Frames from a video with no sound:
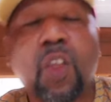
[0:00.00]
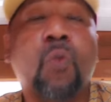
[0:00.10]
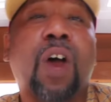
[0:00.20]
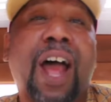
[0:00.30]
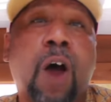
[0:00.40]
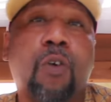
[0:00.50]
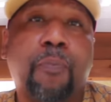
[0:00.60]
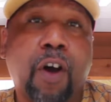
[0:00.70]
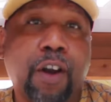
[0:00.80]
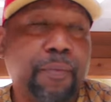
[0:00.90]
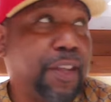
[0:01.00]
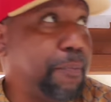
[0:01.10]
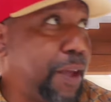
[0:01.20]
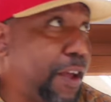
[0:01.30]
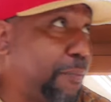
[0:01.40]
well, our party, me
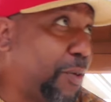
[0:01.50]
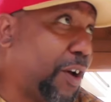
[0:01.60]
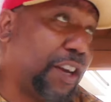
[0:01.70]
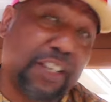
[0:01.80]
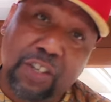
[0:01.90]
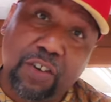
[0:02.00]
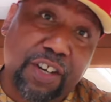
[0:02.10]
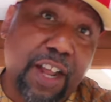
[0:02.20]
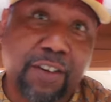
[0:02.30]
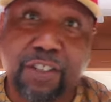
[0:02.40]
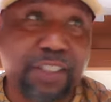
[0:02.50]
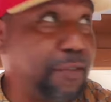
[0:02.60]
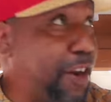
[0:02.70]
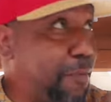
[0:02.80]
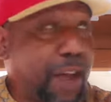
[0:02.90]
and Pam party, it turned out that I was
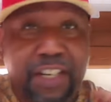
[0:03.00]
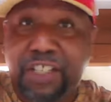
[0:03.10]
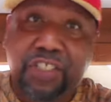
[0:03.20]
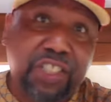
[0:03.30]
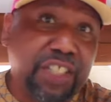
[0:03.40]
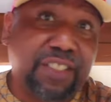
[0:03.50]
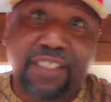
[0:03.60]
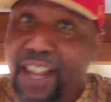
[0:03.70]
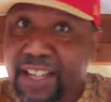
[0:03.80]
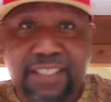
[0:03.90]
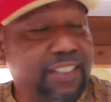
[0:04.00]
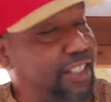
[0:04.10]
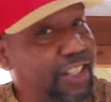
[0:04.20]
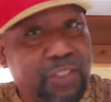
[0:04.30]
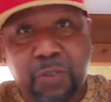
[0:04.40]
giving everybody the cheeks, dancing,
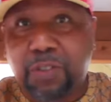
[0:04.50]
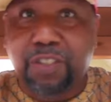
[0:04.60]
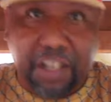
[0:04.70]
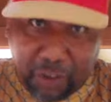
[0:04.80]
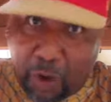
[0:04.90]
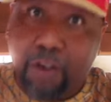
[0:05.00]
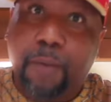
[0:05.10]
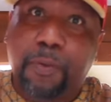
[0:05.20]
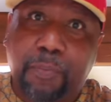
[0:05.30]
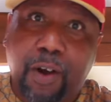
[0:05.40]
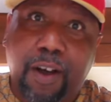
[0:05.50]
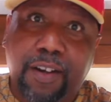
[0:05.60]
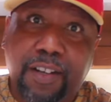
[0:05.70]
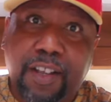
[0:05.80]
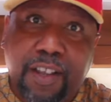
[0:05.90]
getting loose, that crunk up the
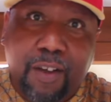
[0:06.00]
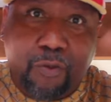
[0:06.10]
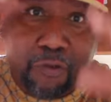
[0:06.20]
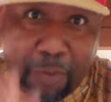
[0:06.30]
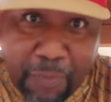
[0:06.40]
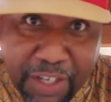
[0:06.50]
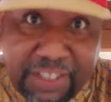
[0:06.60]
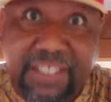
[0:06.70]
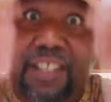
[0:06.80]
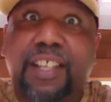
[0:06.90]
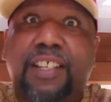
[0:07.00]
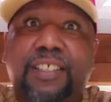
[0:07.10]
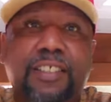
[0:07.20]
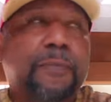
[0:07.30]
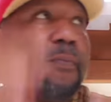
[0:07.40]
party, went from this to
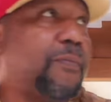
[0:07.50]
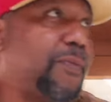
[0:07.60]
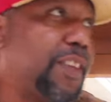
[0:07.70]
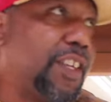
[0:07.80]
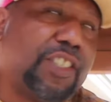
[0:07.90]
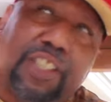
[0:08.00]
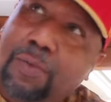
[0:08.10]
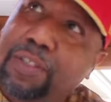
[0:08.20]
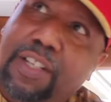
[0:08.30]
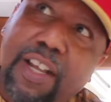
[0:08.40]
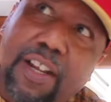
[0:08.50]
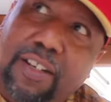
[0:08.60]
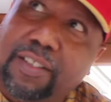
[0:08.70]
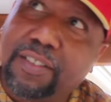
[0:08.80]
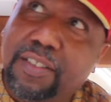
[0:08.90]
this, she was there.
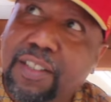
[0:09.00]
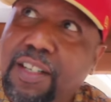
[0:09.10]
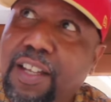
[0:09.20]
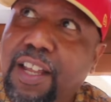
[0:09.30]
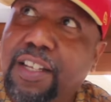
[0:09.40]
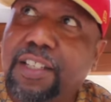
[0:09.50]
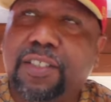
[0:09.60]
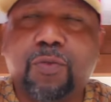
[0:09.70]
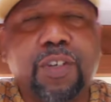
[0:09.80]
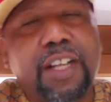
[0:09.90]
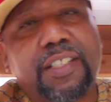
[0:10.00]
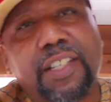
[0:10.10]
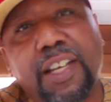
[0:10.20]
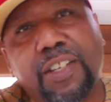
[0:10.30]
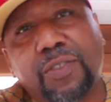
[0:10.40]
And when I
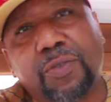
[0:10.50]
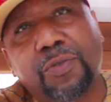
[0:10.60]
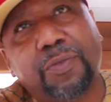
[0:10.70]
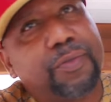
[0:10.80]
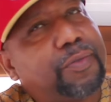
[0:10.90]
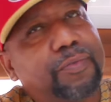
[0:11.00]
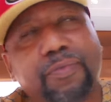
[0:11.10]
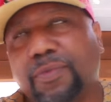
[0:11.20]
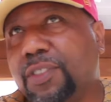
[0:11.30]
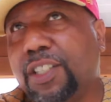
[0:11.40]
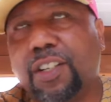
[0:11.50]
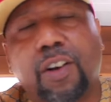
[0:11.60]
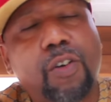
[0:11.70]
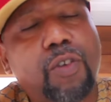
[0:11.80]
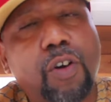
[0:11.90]
tell you, looking
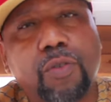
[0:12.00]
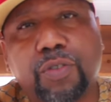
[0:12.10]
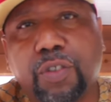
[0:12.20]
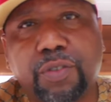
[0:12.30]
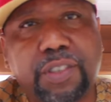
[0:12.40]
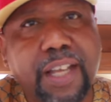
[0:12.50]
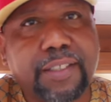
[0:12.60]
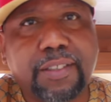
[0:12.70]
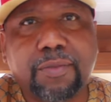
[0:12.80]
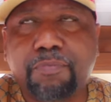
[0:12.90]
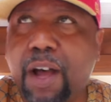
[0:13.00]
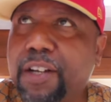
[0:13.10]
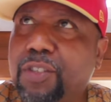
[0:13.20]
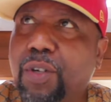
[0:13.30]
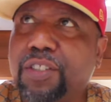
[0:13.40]
oh, so sexy,
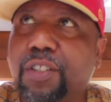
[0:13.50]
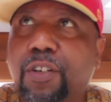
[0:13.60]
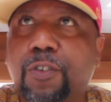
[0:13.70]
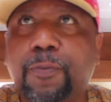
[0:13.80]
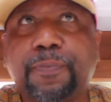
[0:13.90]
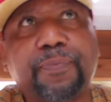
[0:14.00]
body dress on,